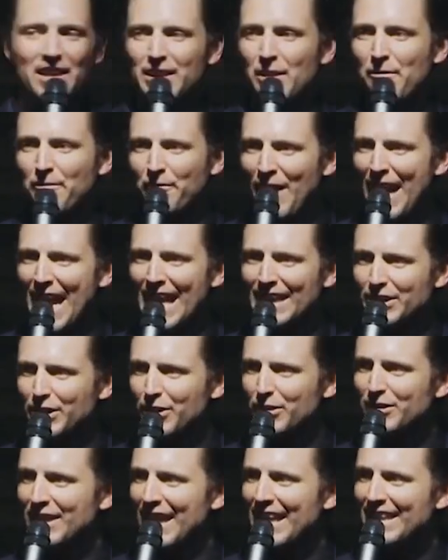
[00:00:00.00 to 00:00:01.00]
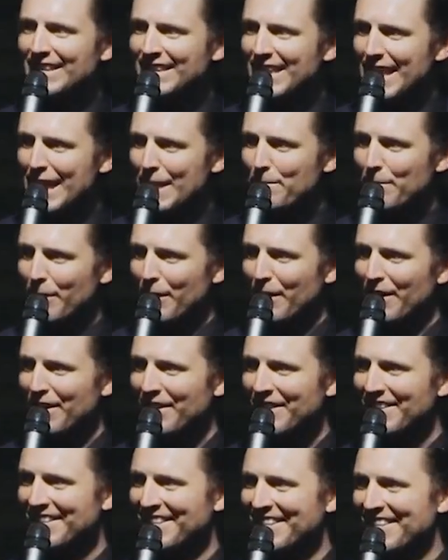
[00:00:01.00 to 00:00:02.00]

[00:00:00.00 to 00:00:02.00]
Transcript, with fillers: The fact you say deeper